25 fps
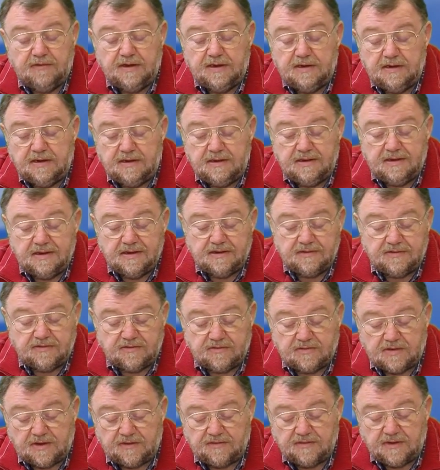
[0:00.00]
It is on a
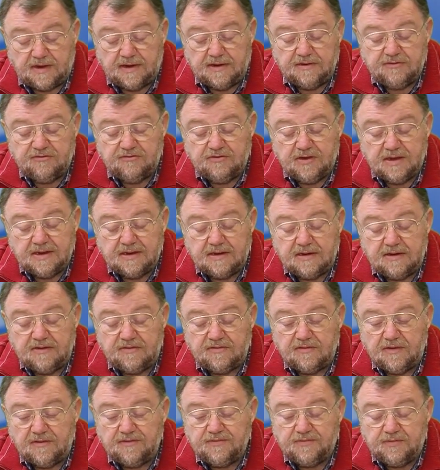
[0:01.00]
CD. I
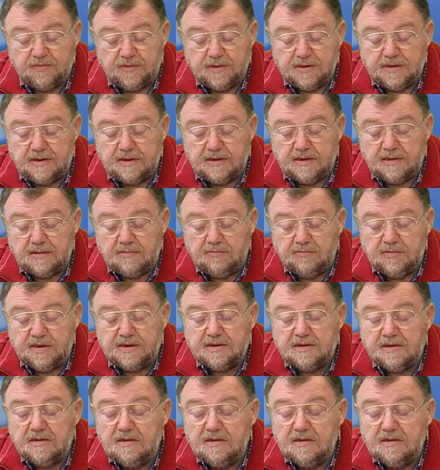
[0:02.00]
have already installed it.